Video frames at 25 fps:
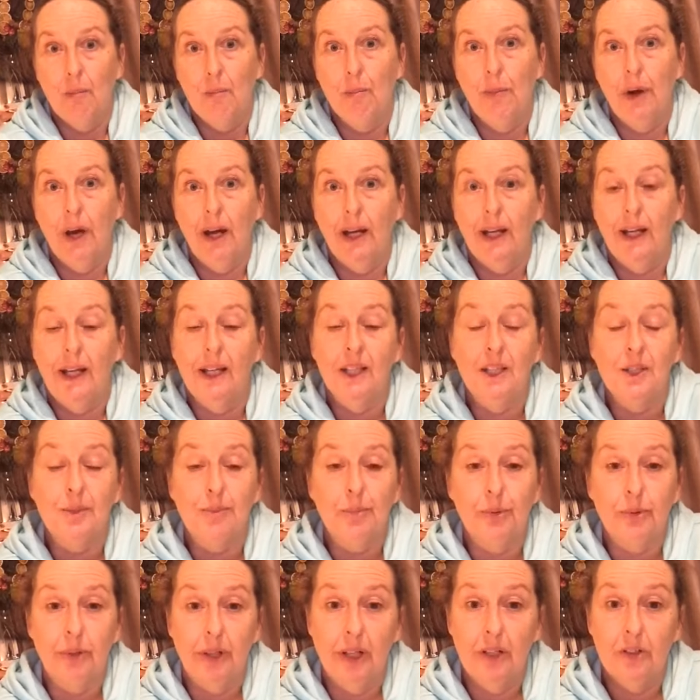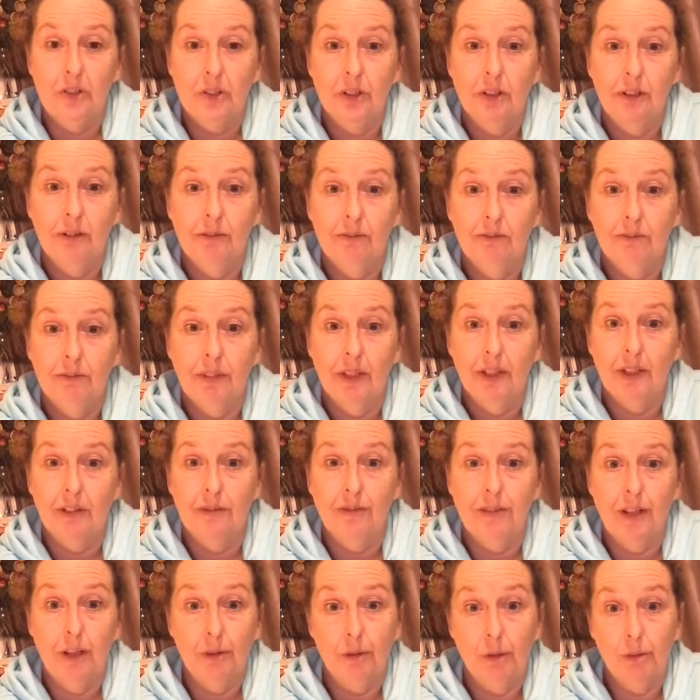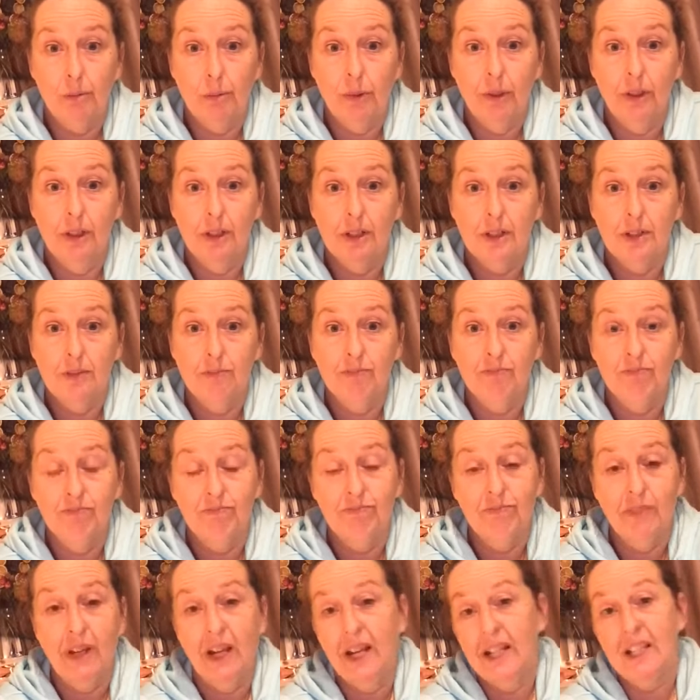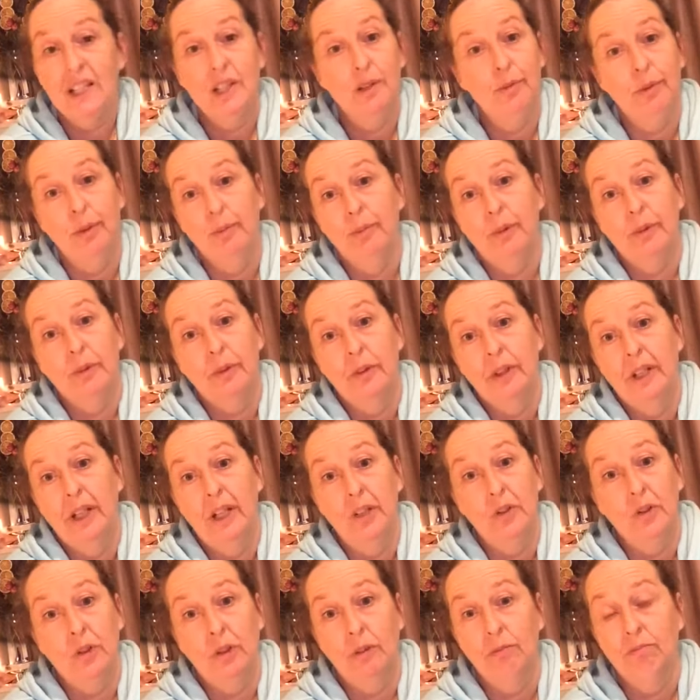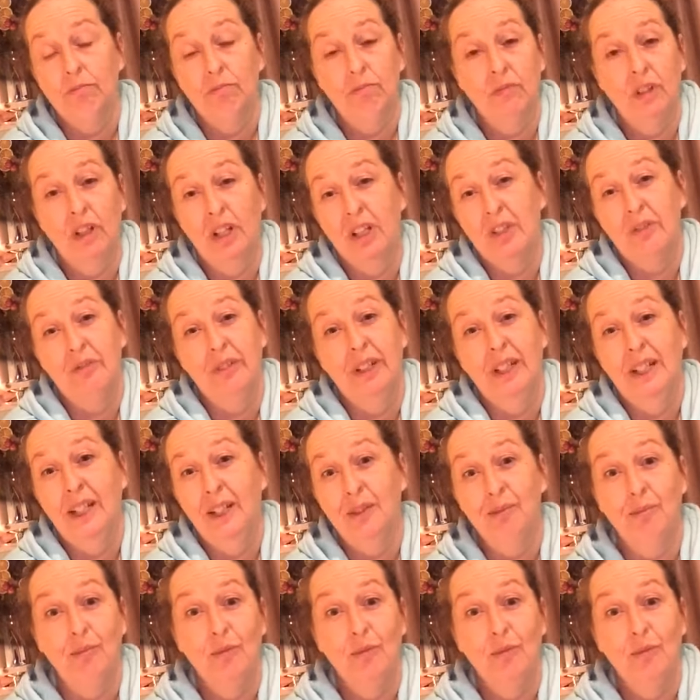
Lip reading: My inspiration in the flower world has to be Mother Nature, because really